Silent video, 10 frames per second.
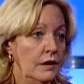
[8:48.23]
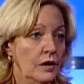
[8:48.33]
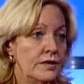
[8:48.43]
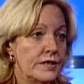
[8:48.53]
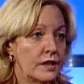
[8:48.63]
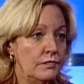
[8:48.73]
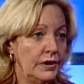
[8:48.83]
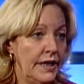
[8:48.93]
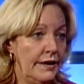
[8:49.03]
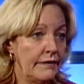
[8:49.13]
who's to
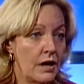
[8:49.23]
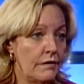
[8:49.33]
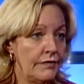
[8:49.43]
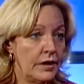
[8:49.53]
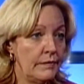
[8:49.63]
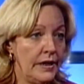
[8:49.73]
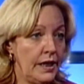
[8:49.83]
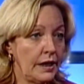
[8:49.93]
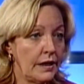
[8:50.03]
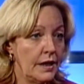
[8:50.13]
complain? There aren't very
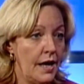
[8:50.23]
many.